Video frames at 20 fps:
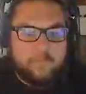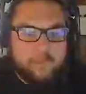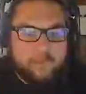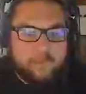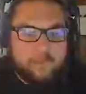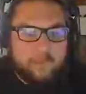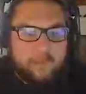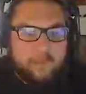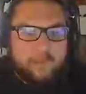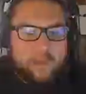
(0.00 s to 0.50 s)

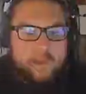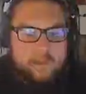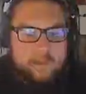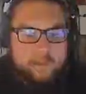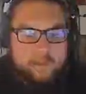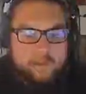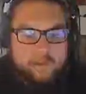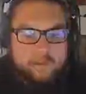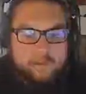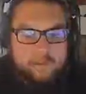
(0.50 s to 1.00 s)
Yeah, I
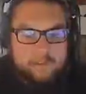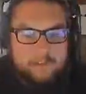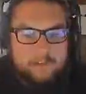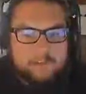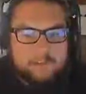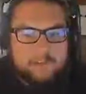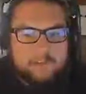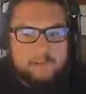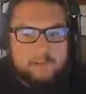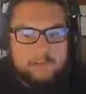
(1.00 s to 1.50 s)
just feel that
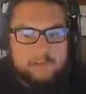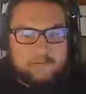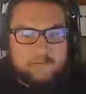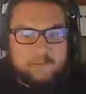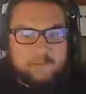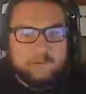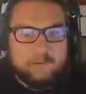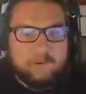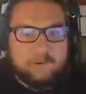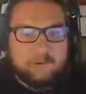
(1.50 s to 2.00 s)
so much of
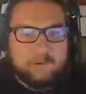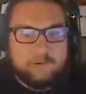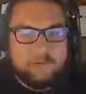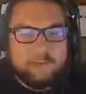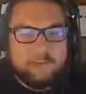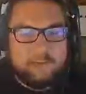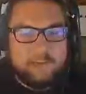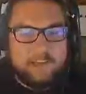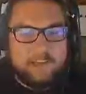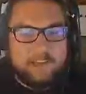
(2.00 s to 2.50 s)
Souls
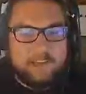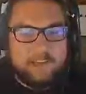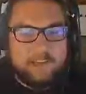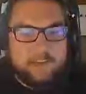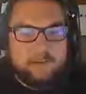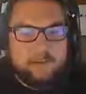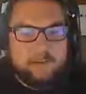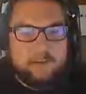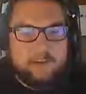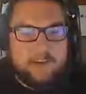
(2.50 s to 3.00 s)
is that
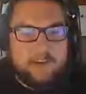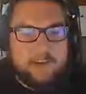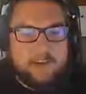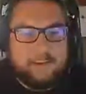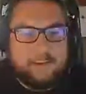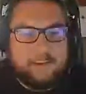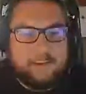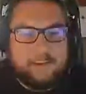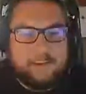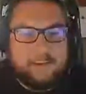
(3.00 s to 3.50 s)
you die
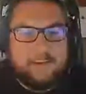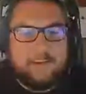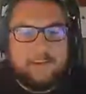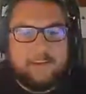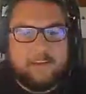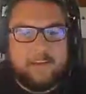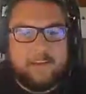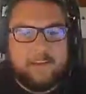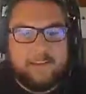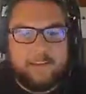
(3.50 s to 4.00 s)
again and
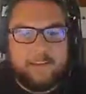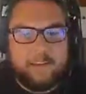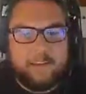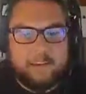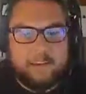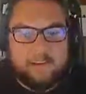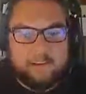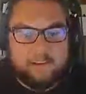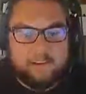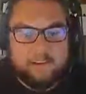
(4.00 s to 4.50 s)
again and
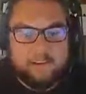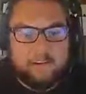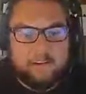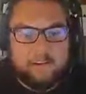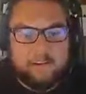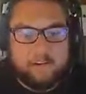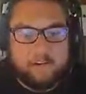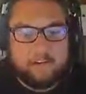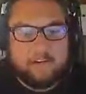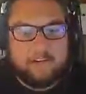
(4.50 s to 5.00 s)
again and
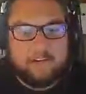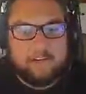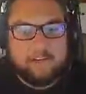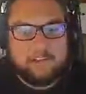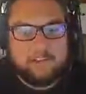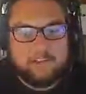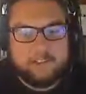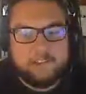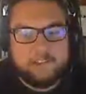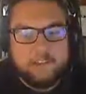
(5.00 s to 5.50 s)
are
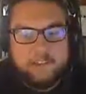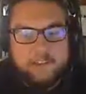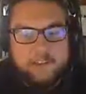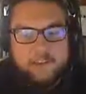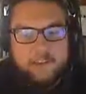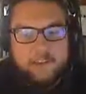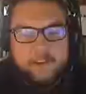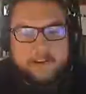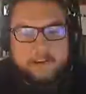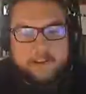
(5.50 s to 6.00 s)
crushed.
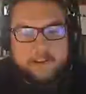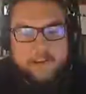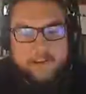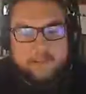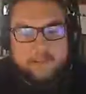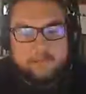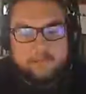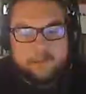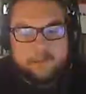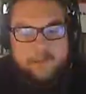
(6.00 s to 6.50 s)
And a lot
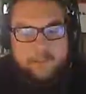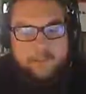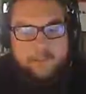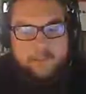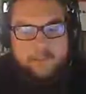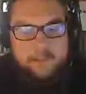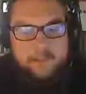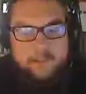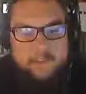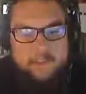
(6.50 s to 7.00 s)
of what
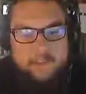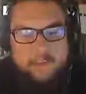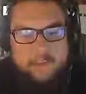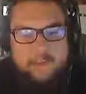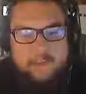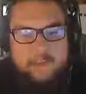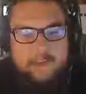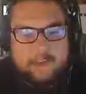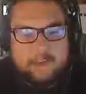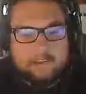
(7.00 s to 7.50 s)

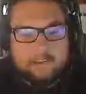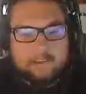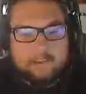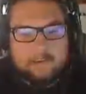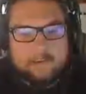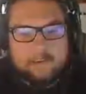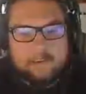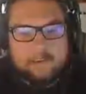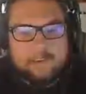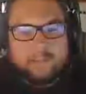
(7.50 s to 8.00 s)
Indiana
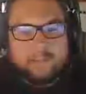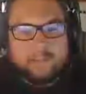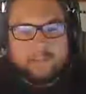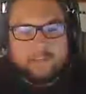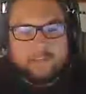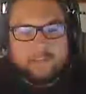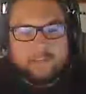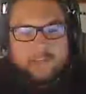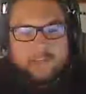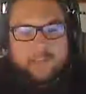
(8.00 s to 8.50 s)
Jones
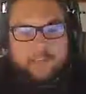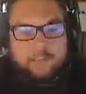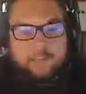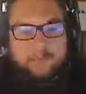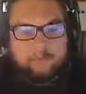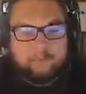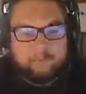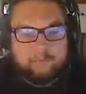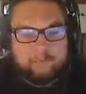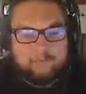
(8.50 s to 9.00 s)
is
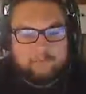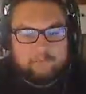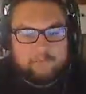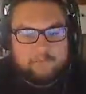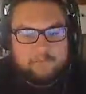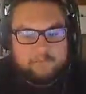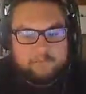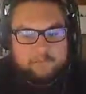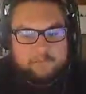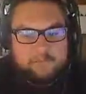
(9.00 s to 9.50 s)

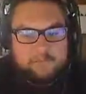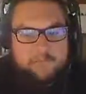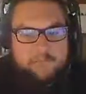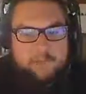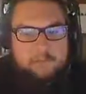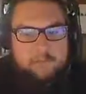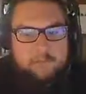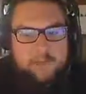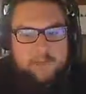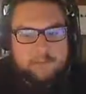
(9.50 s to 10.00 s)
you
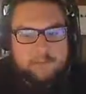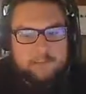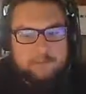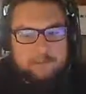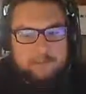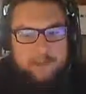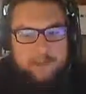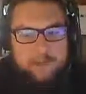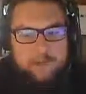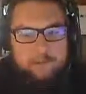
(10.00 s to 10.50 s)
make some
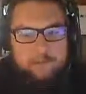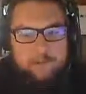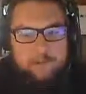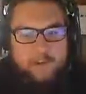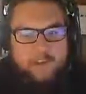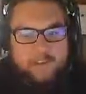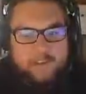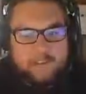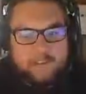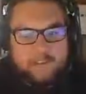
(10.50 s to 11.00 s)

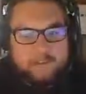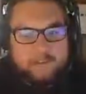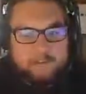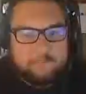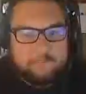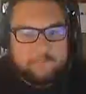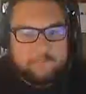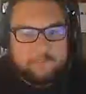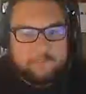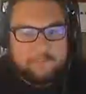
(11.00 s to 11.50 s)
harebrained
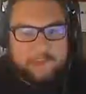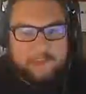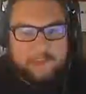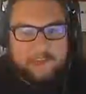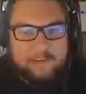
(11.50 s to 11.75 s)
attempt to